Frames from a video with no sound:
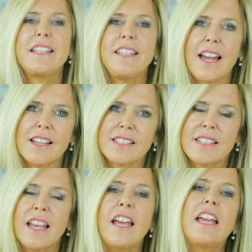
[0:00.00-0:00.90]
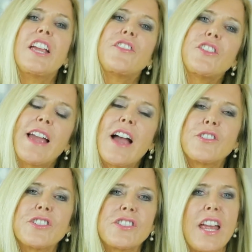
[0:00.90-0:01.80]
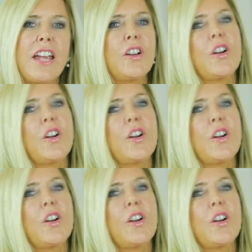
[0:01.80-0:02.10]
Yes. If you have your steak